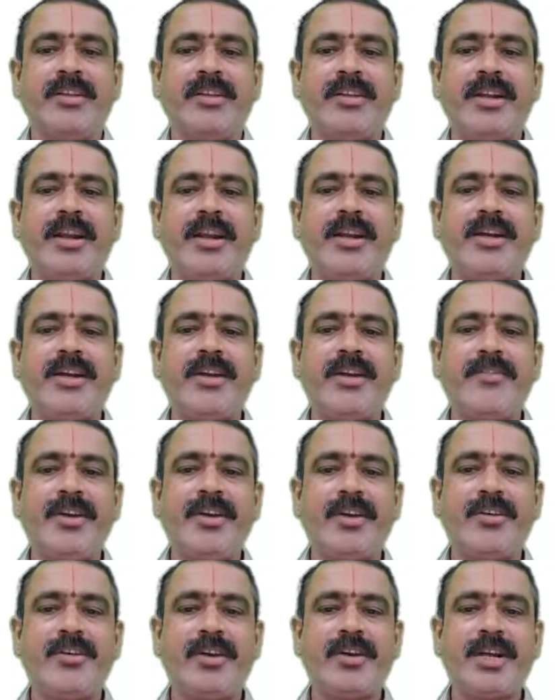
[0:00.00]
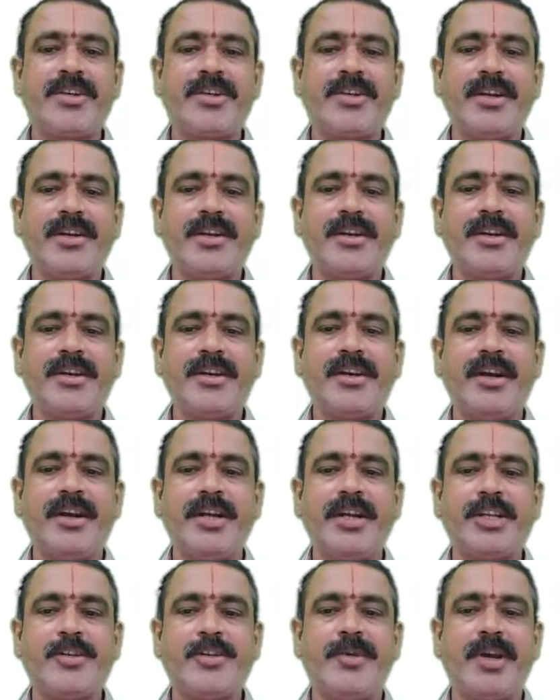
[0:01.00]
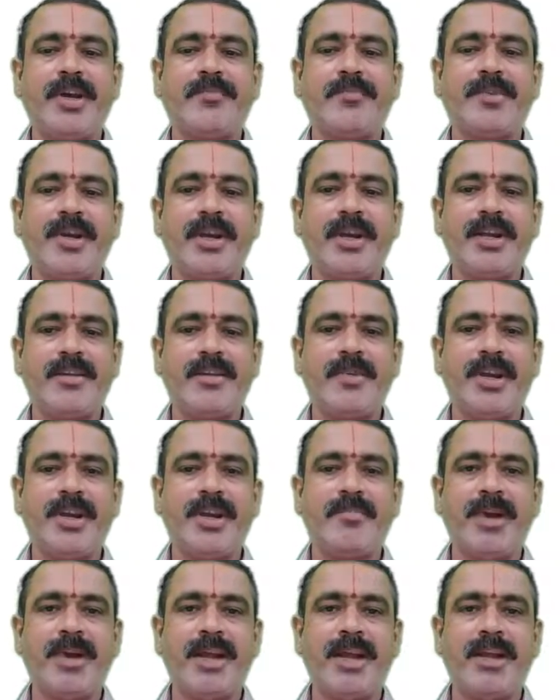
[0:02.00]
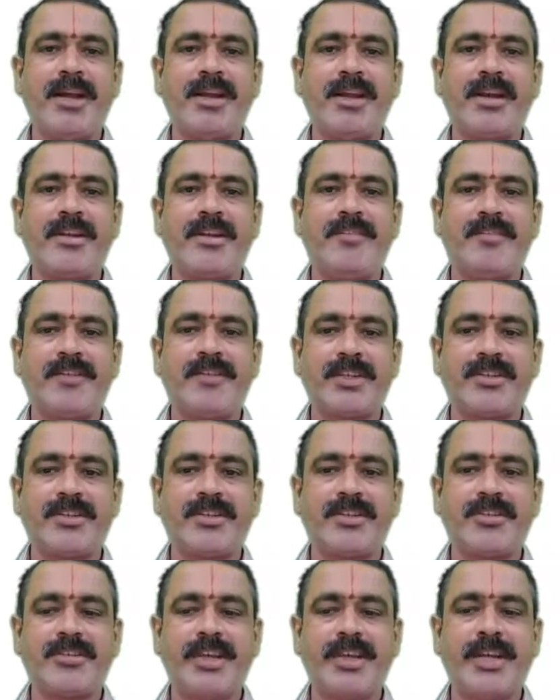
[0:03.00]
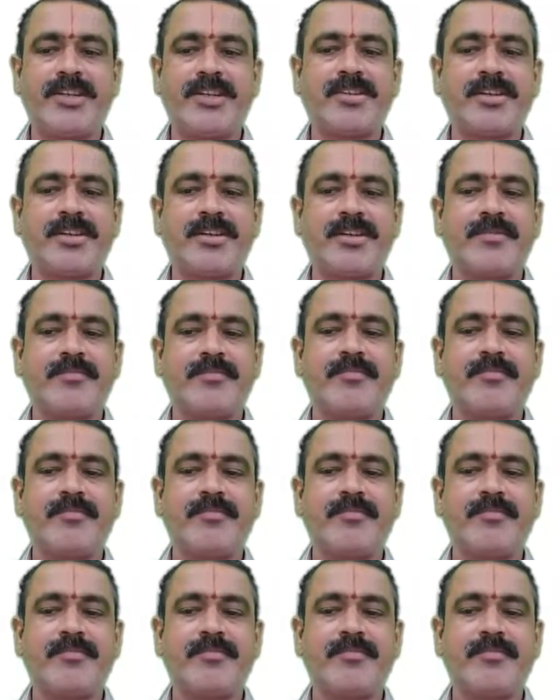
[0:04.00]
The letter of introduction is to be obtained by a banker at the first stage.